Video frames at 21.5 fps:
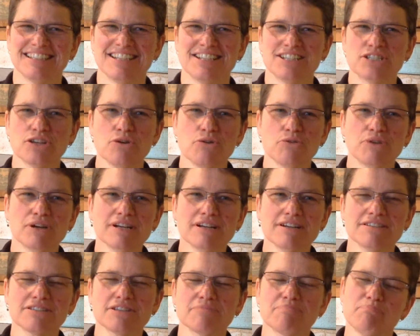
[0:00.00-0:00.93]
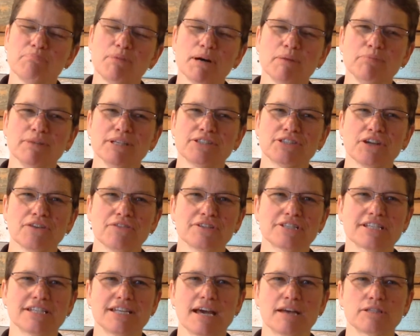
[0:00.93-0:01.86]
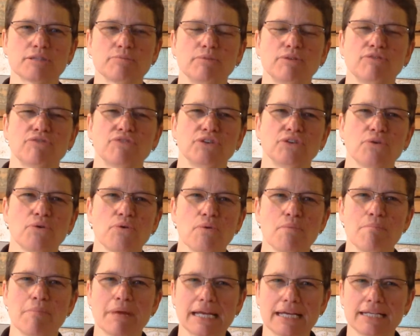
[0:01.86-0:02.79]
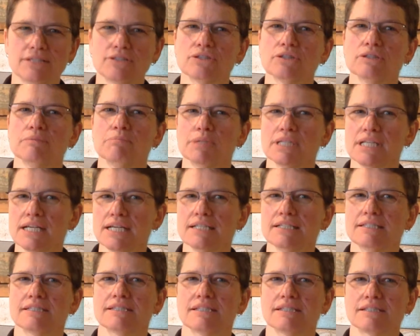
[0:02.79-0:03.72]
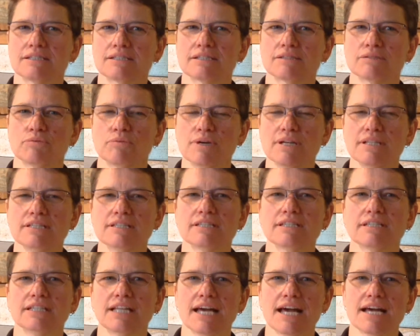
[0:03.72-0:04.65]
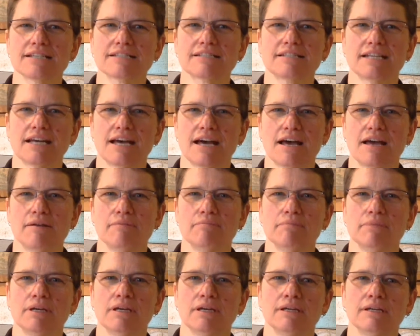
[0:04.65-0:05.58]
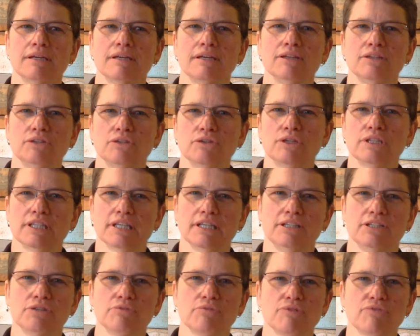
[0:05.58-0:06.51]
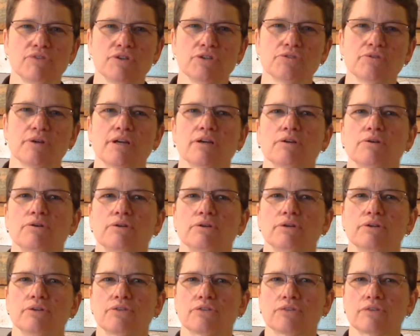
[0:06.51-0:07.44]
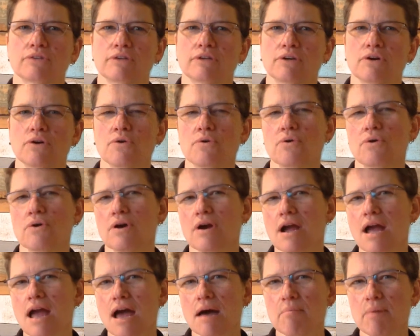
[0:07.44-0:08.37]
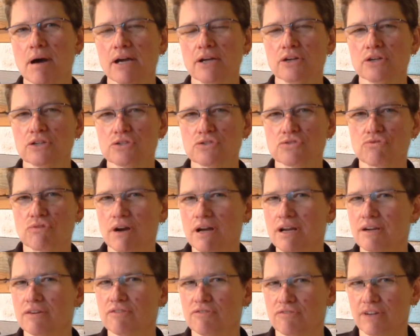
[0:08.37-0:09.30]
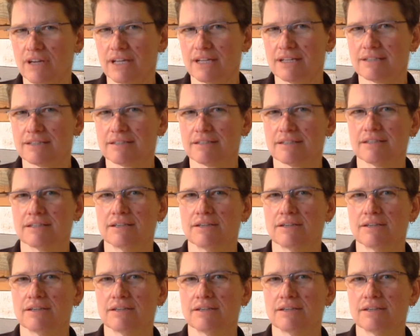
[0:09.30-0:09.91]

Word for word: So here's a public service announcement for your major appliances. When's the last time you cleaned your refrigerator coils? Or how about your dryer vent?